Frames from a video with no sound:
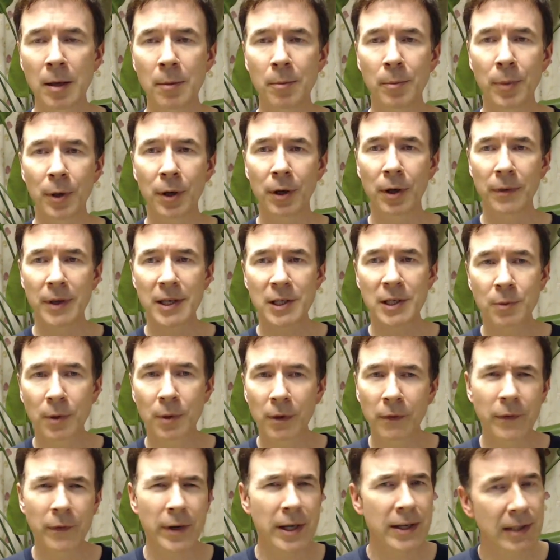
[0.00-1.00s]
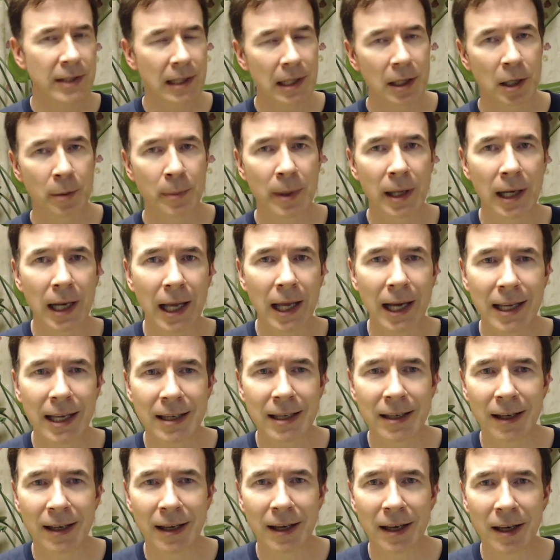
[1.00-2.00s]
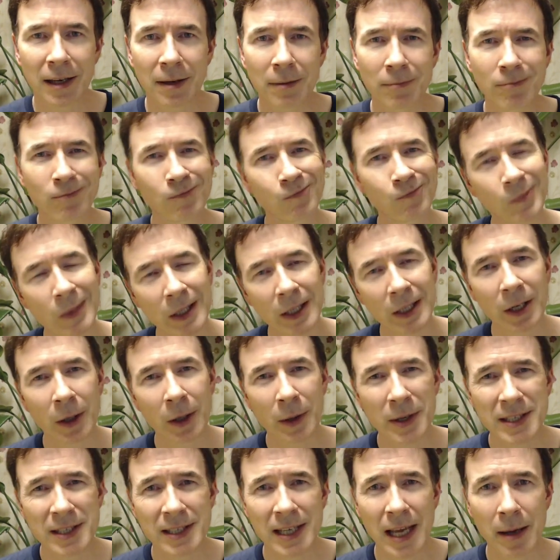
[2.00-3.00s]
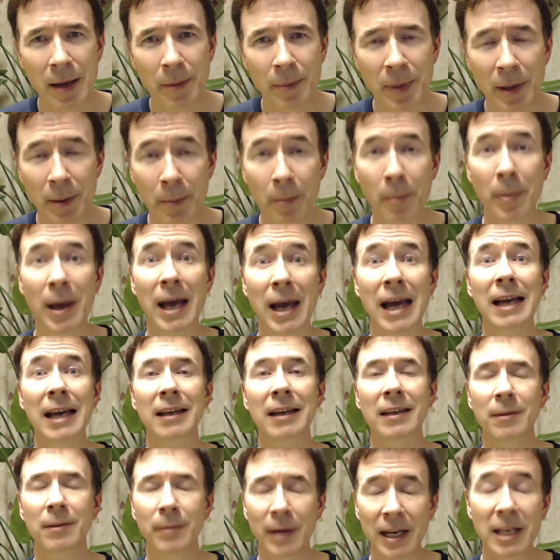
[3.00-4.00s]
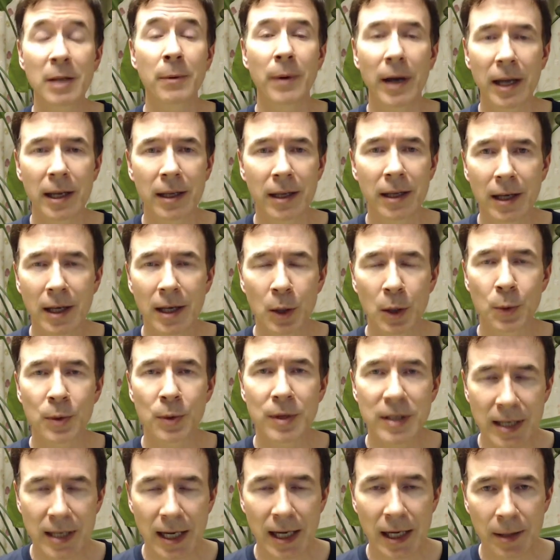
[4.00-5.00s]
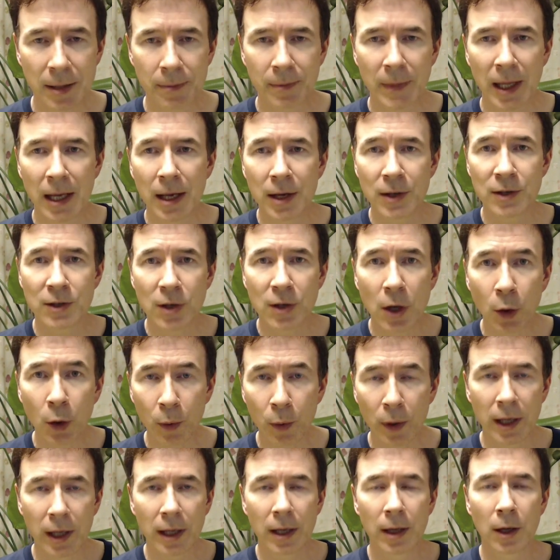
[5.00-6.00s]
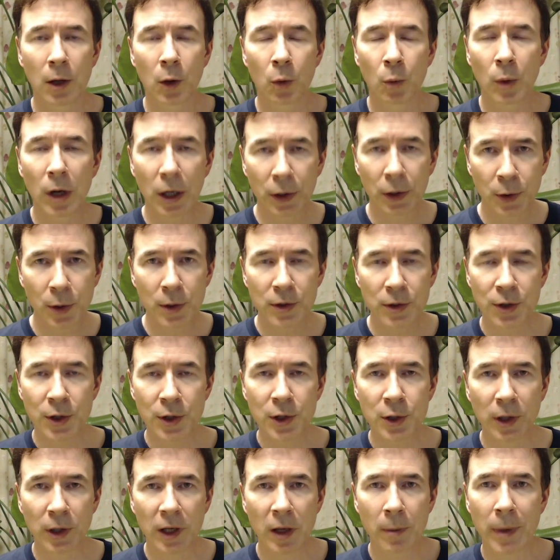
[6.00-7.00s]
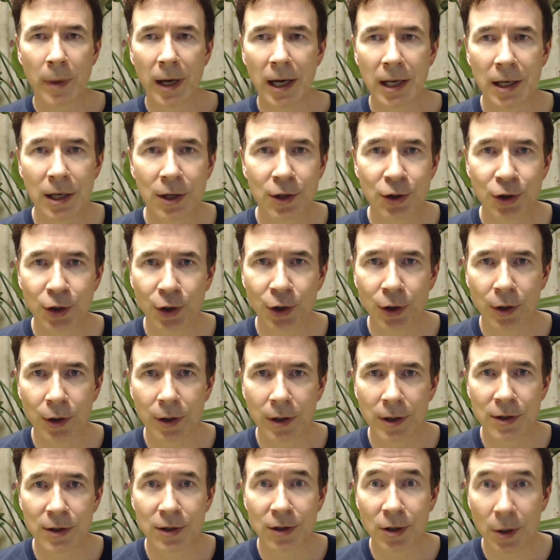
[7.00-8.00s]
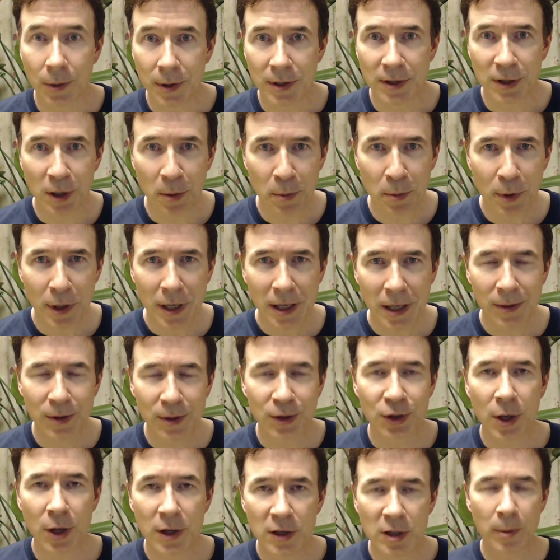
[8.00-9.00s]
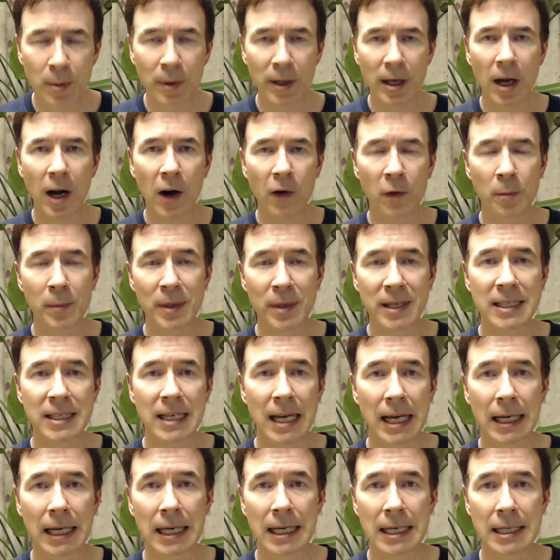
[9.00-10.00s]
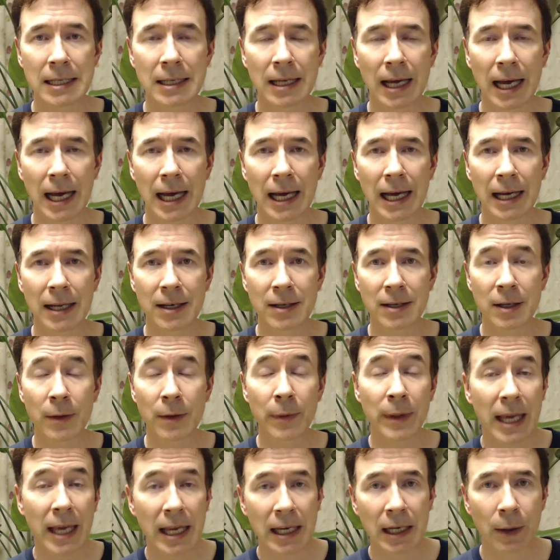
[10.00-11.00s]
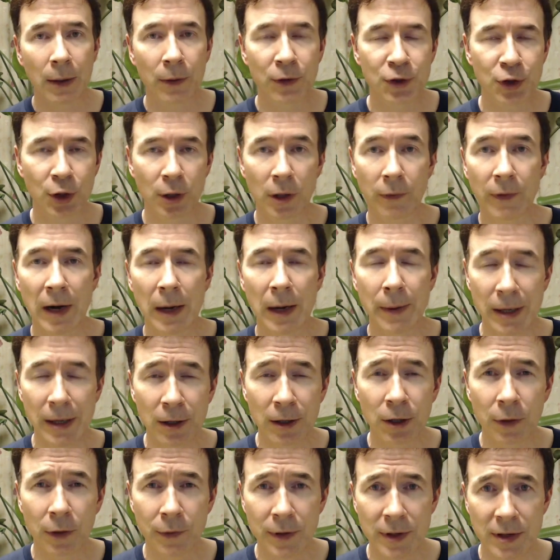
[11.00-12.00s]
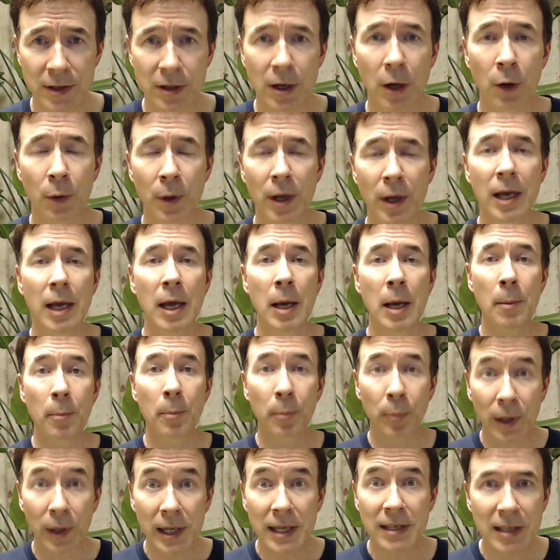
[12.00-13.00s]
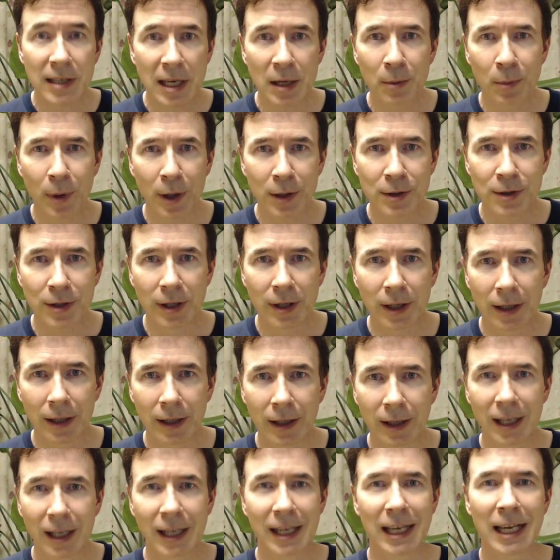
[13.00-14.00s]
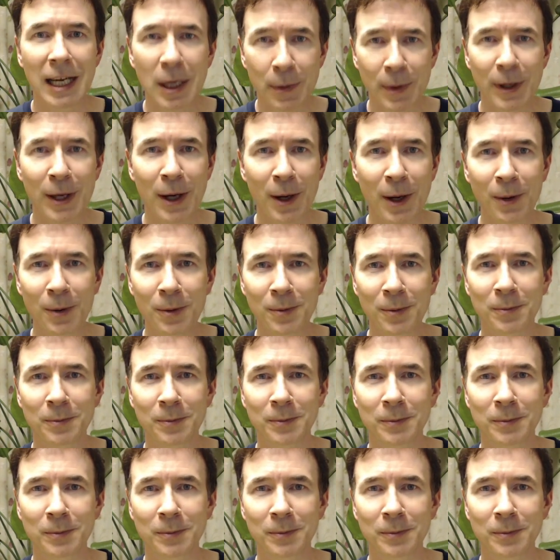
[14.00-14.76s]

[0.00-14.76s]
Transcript: But this one feels a little bit like, um, you know, a step back. But anyway, we'll see. So, what I'll do as usual, I'll give my short story summary, show you some of the art from inside, and at the end I'll show the variant covers. So, please keep watching. Here we go.